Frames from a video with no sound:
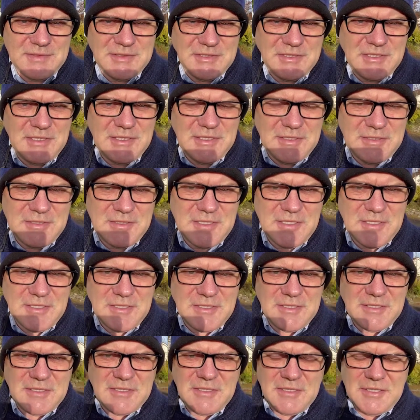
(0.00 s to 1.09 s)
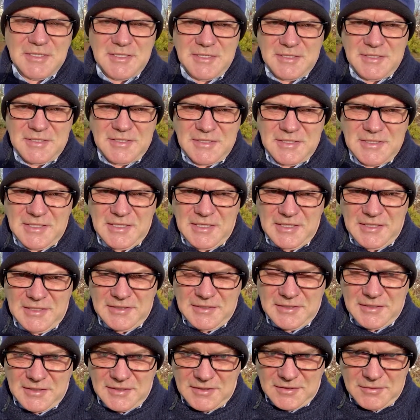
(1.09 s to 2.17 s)
Chillier than
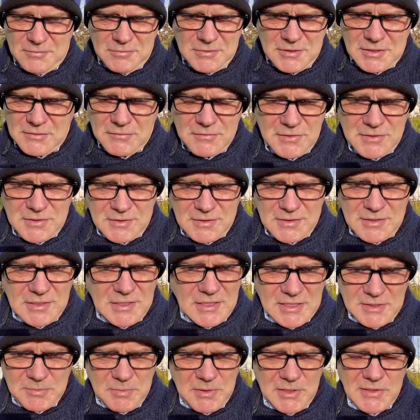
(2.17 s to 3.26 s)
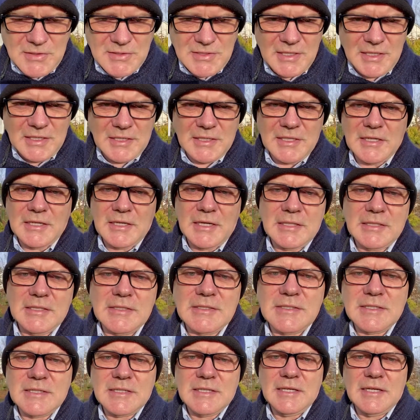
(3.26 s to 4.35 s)
anything. You would never experienced anything like
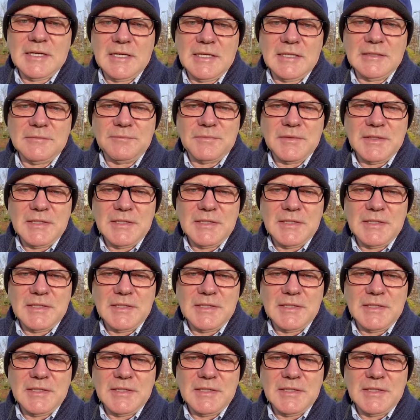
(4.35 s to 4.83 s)
this in KL.